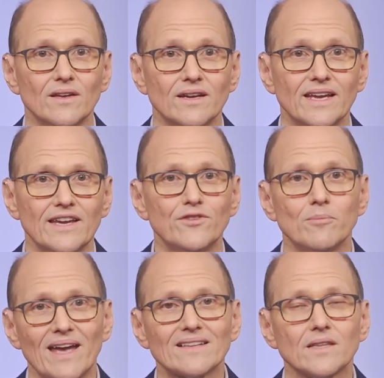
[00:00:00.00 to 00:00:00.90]
if you
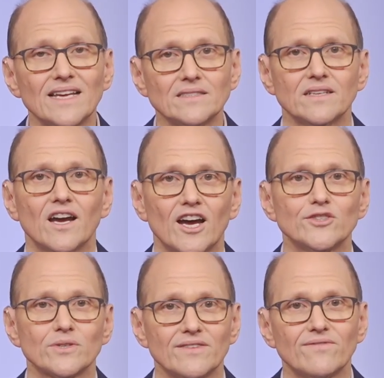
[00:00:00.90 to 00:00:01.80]
make less than
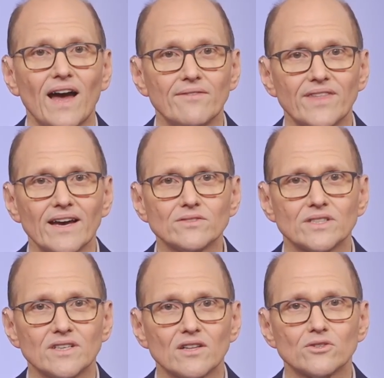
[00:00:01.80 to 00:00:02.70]

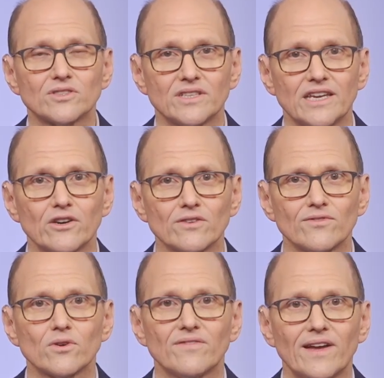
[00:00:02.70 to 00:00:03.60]
$105,000 a year
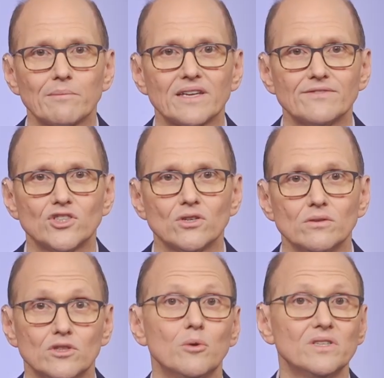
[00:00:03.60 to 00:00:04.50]
for a family of
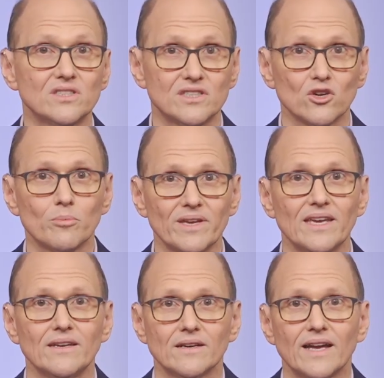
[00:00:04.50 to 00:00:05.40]
2, you would still
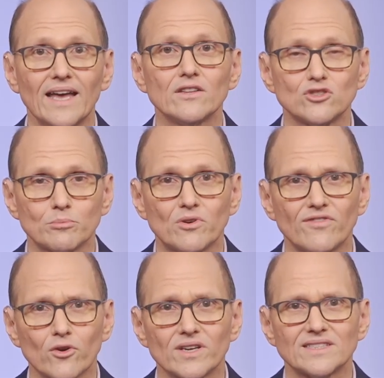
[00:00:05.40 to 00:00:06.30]
be eligible
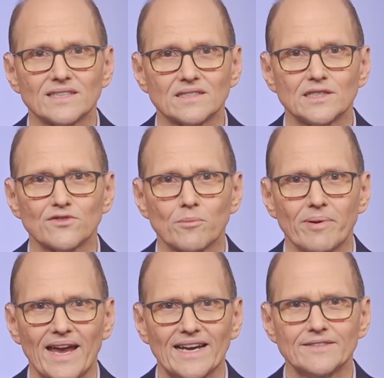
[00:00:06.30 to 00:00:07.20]
for assistance from
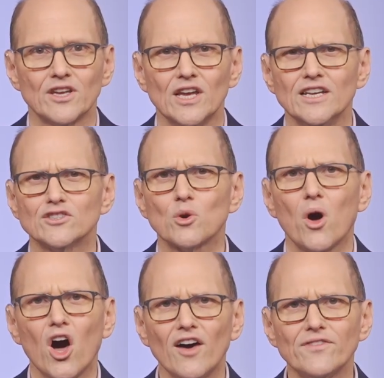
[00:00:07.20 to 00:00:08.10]
PAN. So
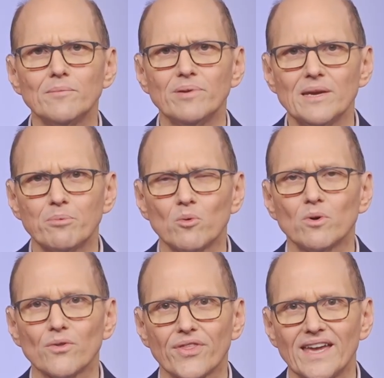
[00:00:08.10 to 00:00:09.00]
often people
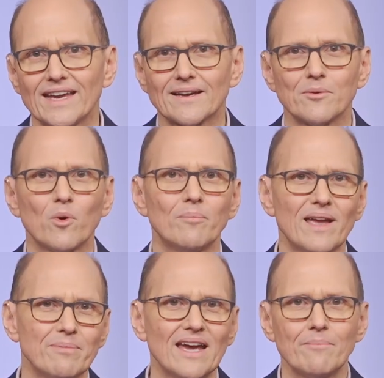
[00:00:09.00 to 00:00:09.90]
will think, well,
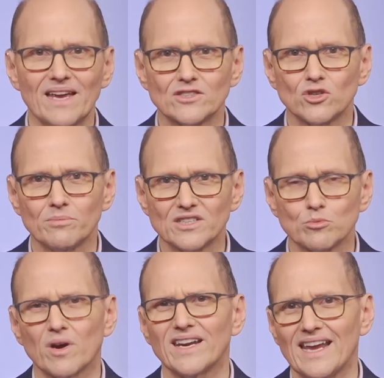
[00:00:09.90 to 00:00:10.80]
maybe I make too
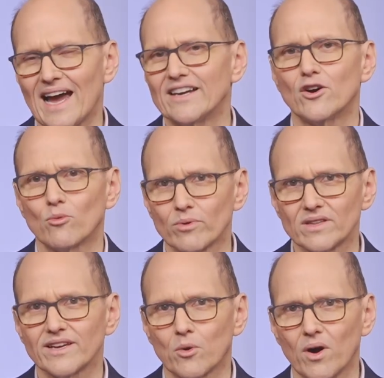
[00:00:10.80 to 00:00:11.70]
much money, I don't
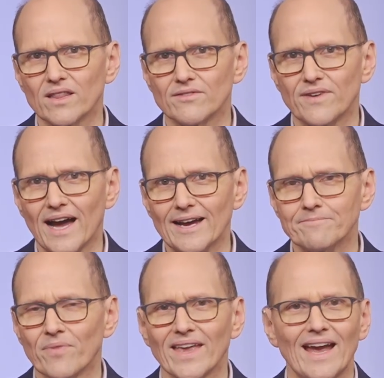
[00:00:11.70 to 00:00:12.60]
really qualify.
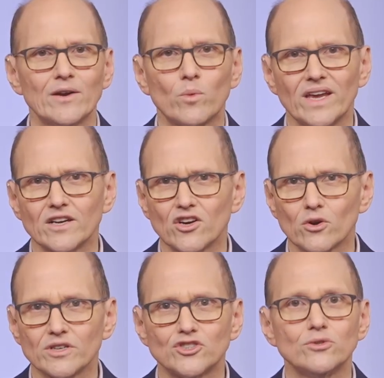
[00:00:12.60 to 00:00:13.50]
And we
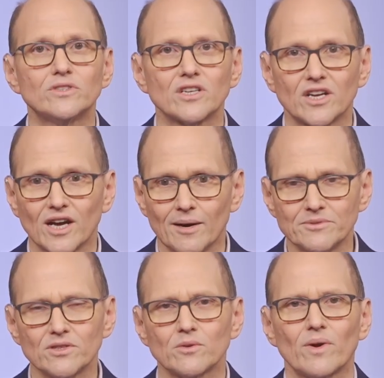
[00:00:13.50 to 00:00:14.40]
encourage you to
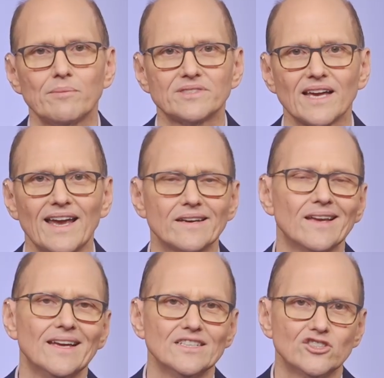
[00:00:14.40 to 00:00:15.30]
come to the website,
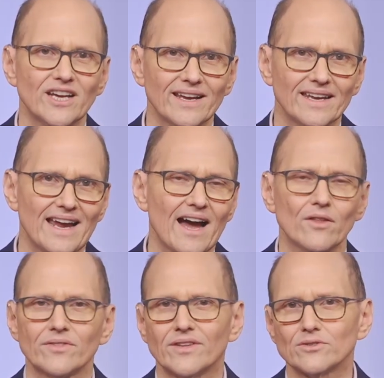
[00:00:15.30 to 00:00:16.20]
Check it
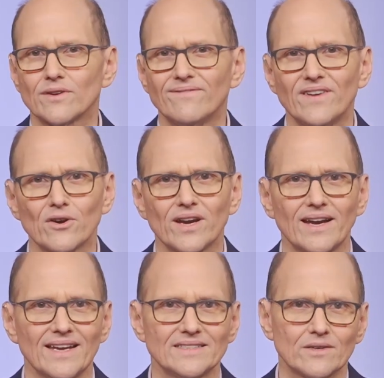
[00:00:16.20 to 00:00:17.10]
out. There's a very
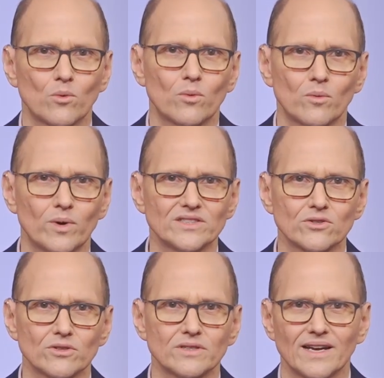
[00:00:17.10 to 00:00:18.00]
nice
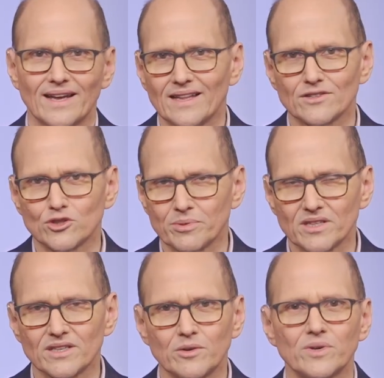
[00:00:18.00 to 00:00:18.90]

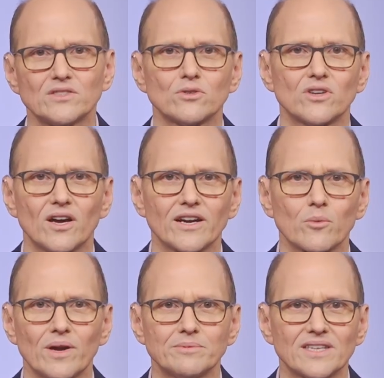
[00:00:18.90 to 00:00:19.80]
eligibility wizard on
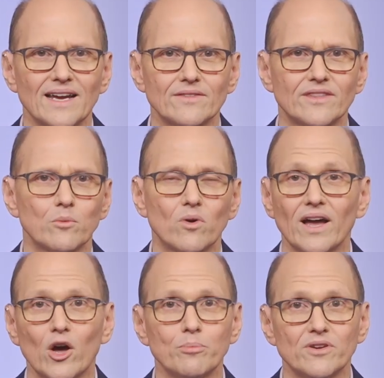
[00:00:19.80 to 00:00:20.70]
our website that will
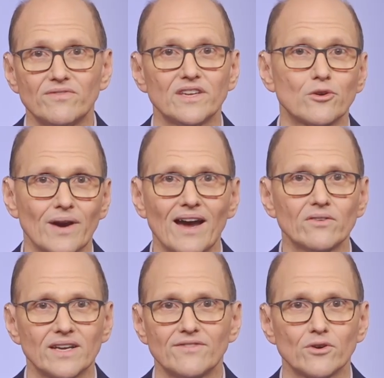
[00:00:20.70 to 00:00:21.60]
help you figure
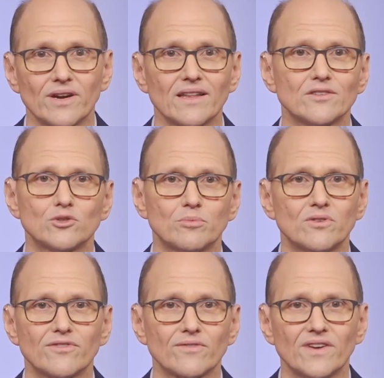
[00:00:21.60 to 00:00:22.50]
out if you're
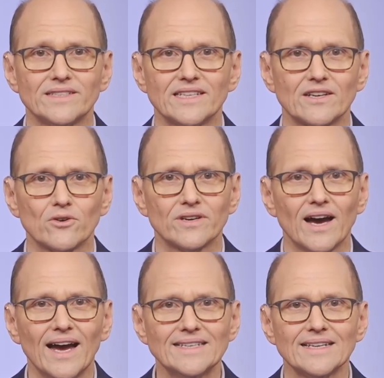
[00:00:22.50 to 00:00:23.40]
eligible for funding or
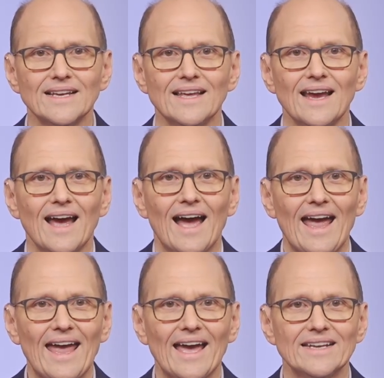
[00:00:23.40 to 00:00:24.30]
not.
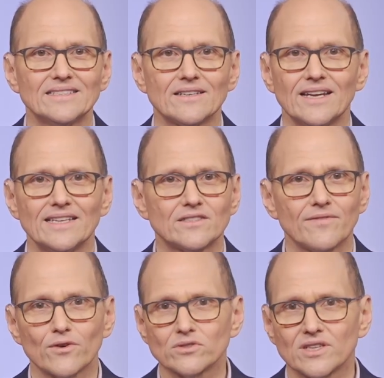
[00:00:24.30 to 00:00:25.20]
And it's
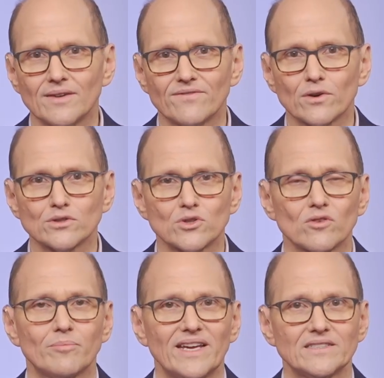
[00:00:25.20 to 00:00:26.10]
a first come, first
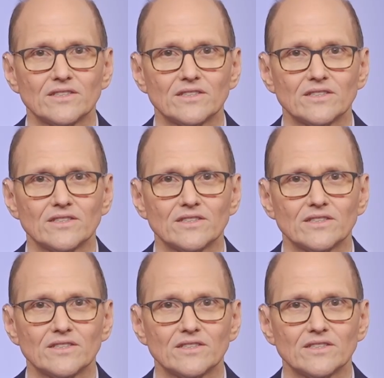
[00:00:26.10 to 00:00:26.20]
served basis.